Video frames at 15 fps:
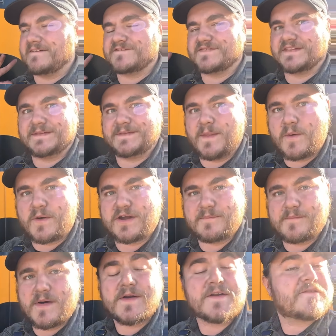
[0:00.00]
of the
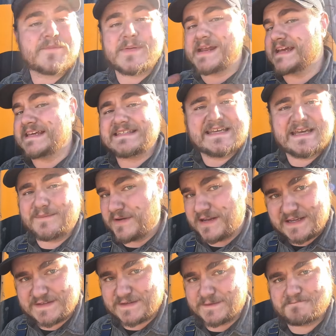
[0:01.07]
locomotive, because
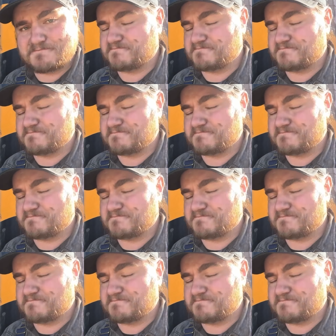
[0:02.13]
EMDs are